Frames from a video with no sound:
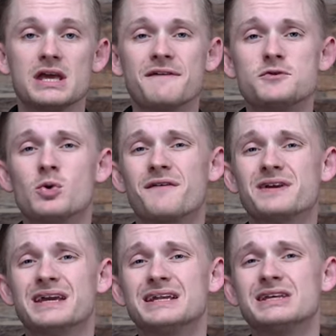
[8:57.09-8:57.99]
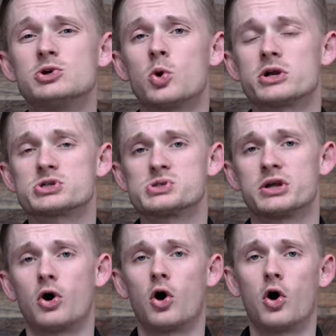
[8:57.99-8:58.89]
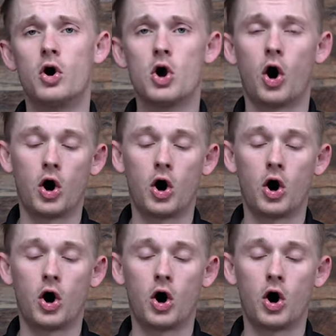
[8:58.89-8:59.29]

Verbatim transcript: If you have any questions at all